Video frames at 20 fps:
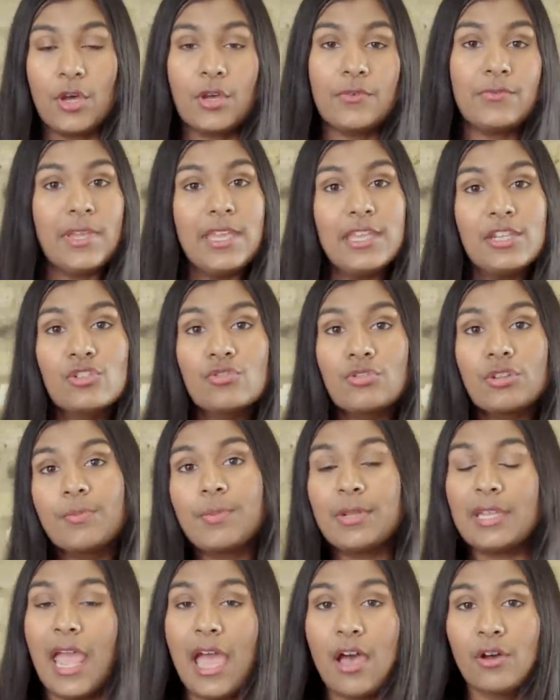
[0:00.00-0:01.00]
of in-group
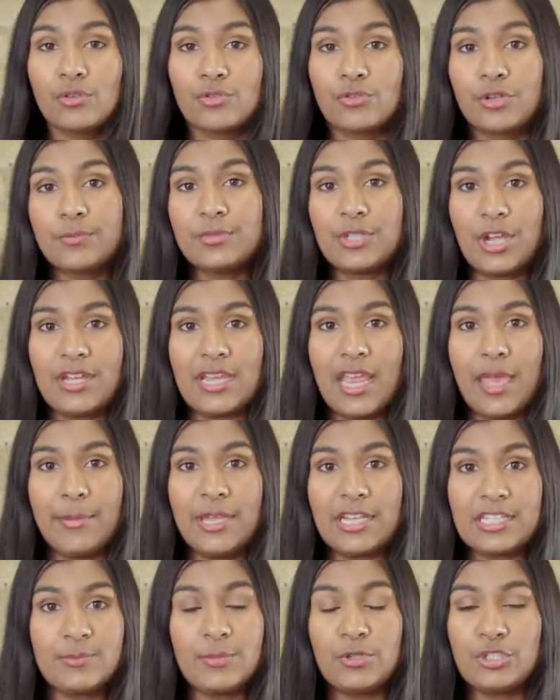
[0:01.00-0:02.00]
and out-group
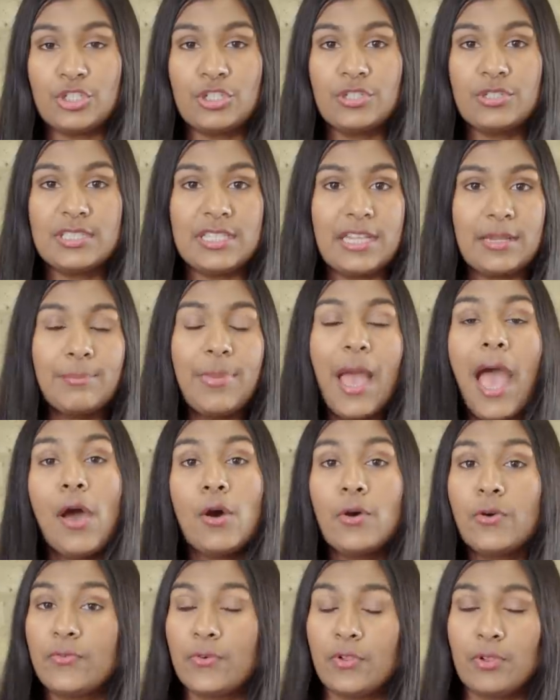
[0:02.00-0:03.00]
dynamics producing
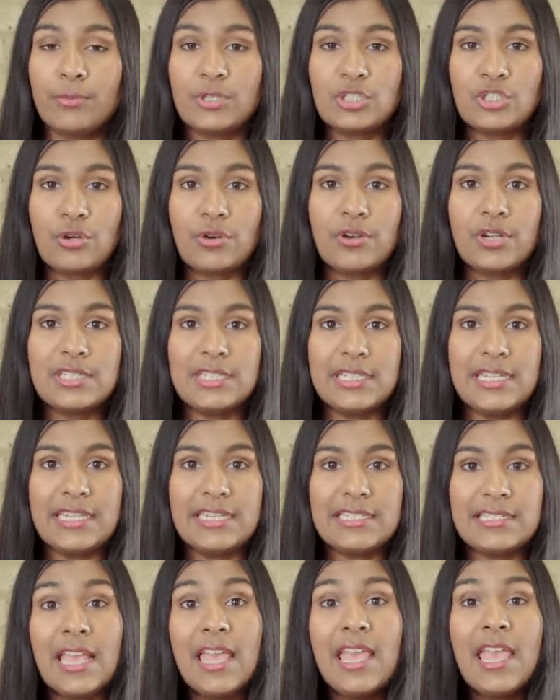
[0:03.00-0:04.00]
powerful
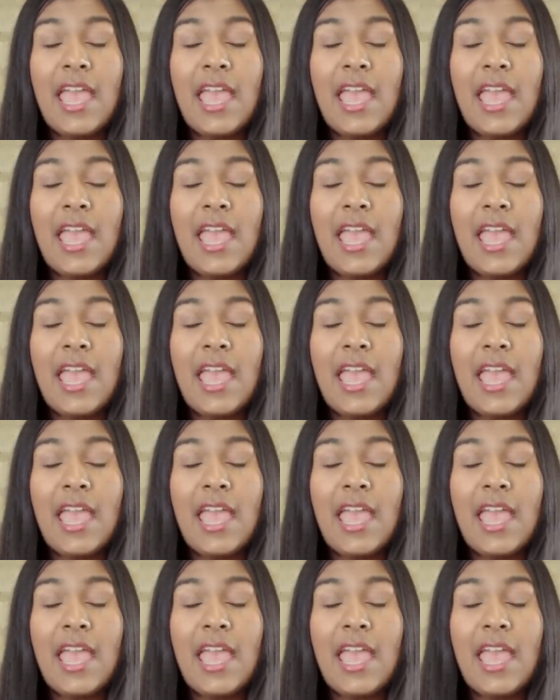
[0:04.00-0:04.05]
majorities